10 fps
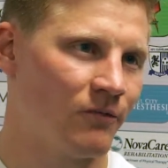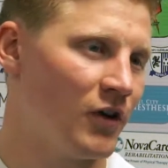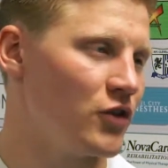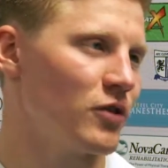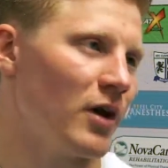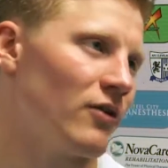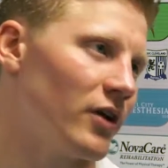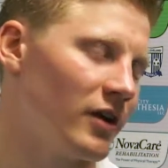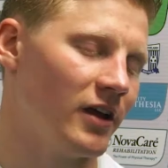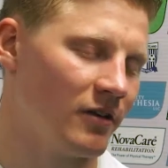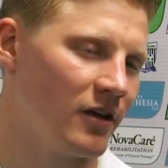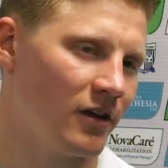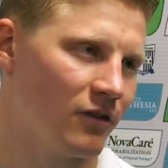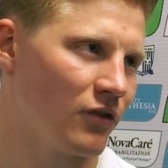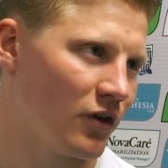finishing my run and
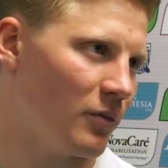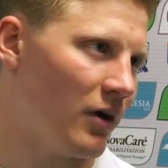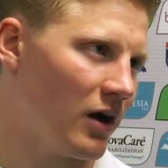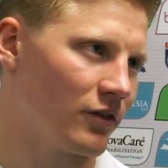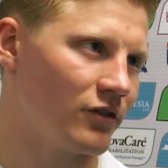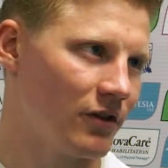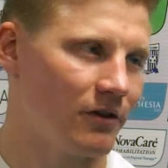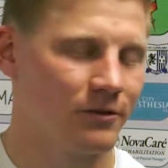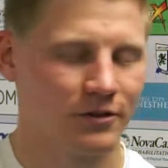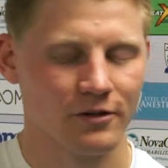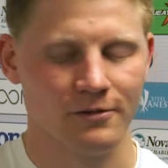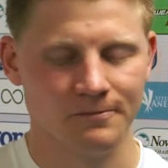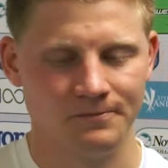getting in front of the box, so.